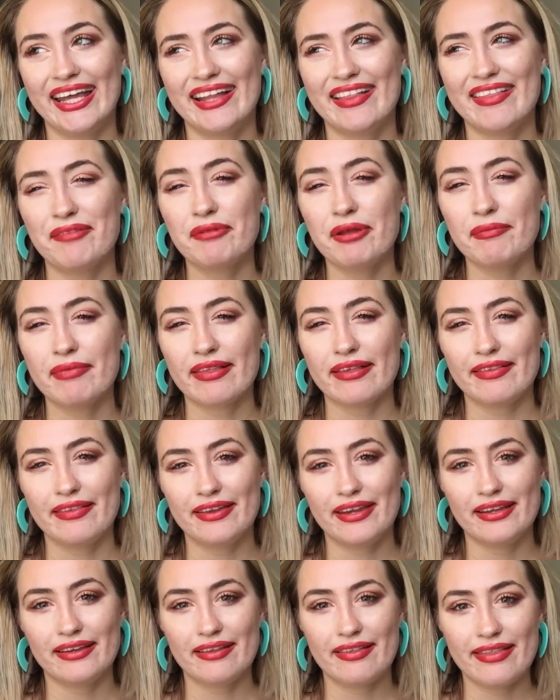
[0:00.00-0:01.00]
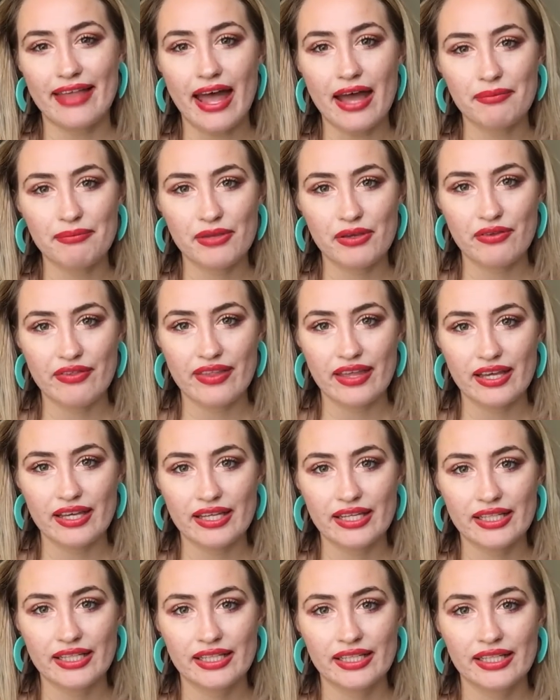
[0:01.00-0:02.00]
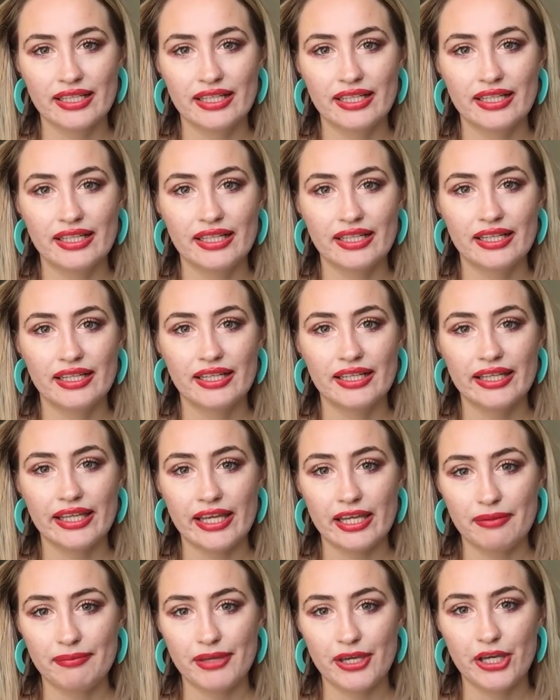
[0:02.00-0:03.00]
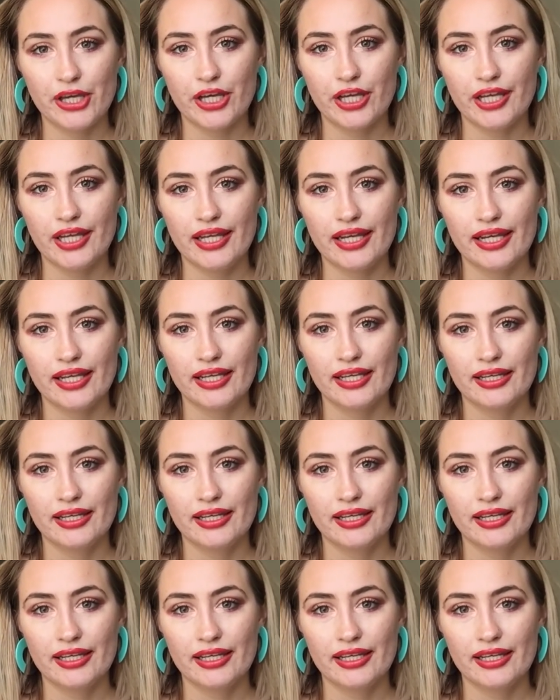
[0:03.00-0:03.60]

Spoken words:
Sometimes listening to sad music can be good,